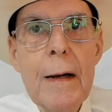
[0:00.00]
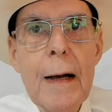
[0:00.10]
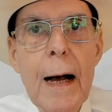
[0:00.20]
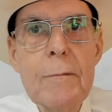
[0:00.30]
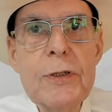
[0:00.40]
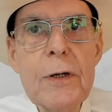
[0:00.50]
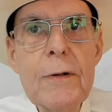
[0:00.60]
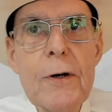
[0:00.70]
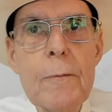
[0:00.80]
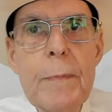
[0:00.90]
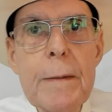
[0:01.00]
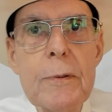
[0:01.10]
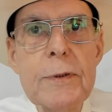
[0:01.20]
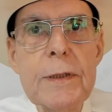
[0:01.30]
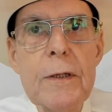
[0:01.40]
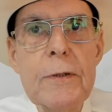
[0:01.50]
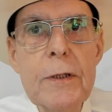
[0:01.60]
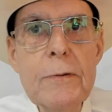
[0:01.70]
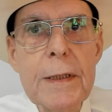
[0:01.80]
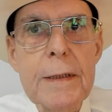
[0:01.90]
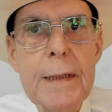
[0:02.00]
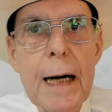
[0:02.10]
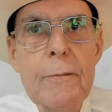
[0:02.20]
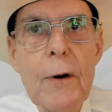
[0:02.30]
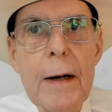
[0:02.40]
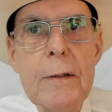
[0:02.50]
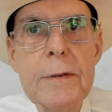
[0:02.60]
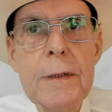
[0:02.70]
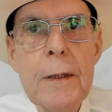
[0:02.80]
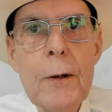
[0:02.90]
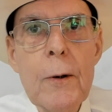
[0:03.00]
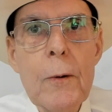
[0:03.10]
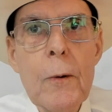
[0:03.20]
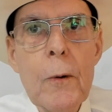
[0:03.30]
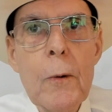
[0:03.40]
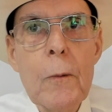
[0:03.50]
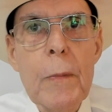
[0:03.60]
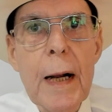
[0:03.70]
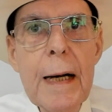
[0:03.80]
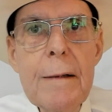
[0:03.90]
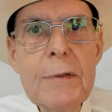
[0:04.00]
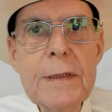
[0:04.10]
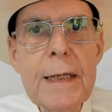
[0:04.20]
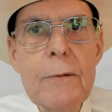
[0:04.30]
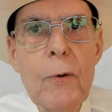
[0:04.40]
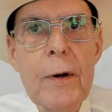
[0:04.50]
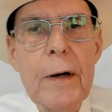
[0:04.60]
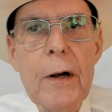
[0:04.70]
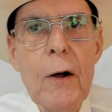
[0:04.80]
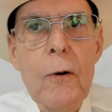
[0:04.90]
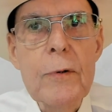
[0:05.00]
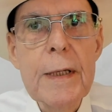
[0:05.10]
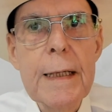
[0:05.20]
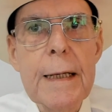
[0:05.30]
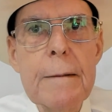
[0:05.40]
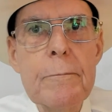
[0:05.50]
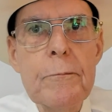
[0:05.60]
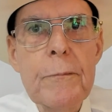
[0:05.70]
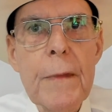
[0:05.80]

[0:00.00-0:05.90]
I'm sure there are people still using typewriters, but I haven't seen one in a long time.